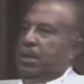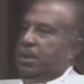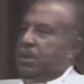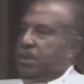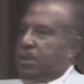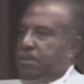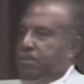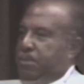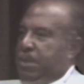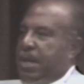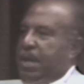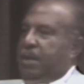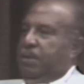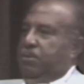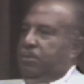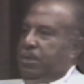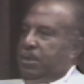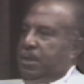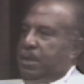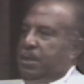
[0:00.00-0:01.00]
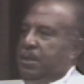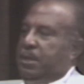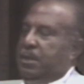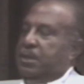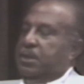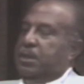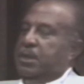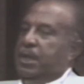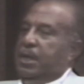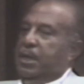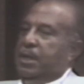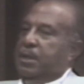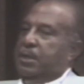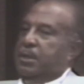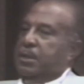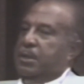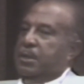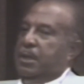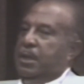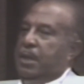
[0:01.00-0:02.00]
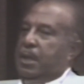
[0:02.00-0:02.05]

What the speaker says: as compared with other cities.